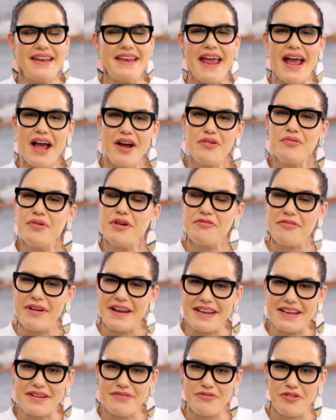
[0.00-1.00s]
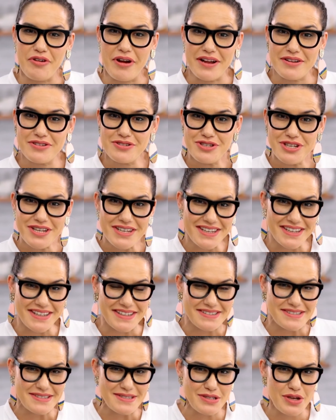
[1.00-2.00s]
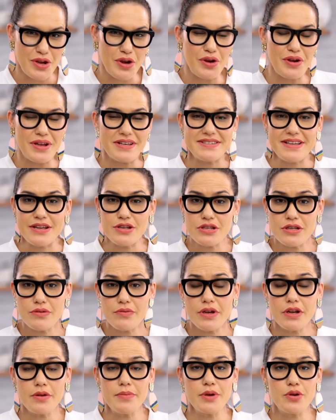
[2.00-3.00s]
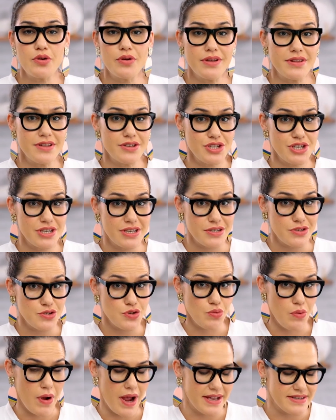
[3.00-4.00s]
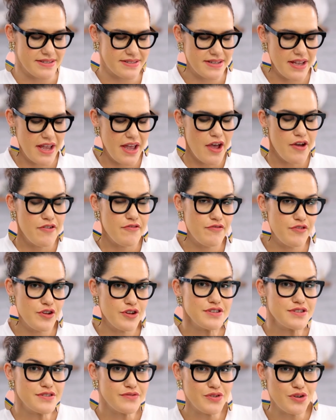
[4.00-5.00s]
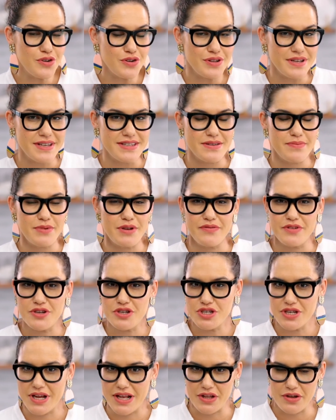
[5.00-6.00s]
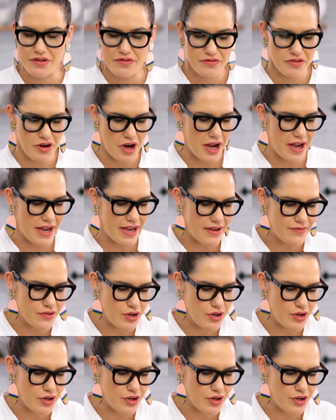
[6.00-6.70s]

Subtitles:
And now we're ready for our chicken. So essentially we're going to be cooking the chicken twice. First of all is a bit of a shallow fry.